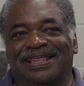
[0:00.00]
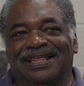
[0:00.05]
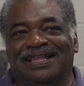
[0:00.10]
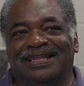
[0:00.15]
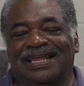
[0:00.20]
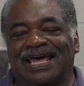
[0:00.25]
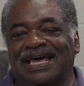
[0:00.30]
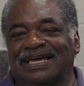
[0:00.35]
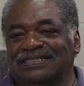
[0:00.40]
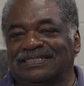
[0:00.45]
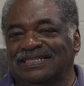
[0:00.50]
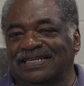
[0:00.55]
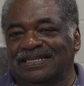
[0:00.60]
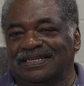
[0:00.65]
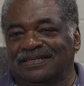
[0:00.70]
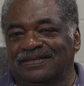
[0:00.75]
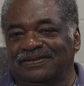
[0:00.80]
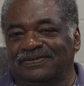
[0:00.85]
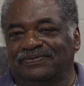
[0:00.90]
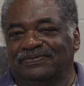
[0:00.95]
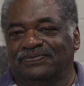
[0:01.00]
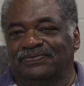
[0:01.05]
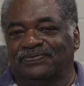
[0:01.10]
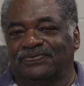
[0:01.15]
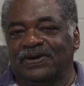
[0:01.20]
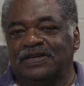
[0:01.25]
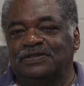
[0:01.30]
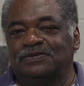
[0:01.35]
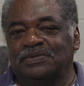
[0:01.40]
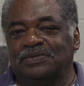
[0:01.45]
like I say, the
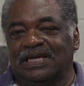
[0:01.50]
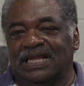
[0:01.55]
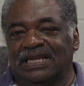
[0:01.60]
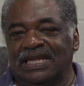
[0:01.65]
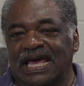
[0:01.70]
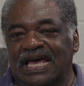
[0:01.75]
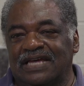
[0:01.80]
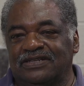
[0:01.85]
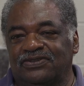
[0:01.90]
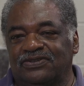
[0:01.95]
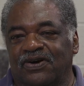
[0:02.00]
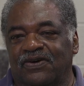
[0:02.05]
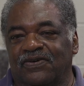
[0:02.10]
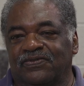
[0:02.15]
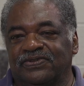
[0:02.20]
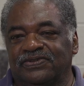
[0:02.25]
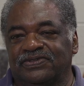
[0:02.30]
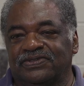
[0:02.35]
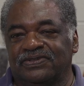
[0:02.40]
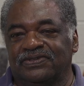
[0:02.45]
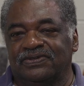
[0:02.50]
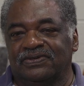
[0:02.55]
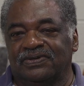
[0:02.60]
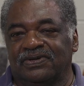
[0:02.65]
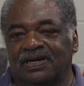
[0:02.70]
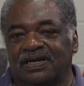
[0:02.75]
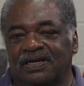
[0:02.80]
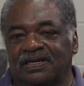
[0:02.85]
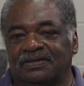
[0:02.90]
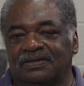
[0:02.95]
freshman class
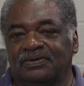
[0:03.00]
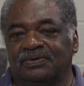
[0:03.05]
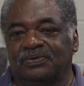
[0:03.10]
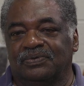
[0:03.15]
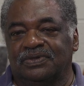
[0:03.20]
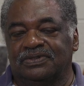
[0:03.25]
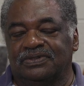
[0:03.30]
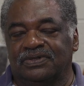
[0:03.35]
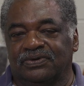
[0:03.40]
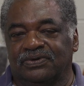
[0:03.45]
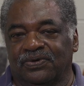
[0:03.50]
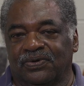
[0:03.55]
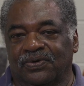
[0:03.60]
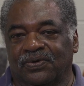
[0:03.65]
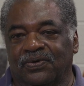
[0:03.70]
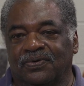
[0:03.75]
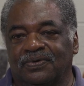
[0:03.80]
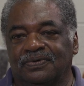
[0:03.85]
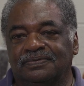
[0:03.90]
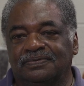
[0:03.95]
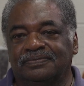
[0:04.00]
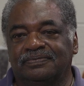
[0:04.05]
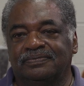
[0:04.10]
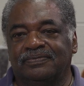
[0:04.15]
officer, who was a girl,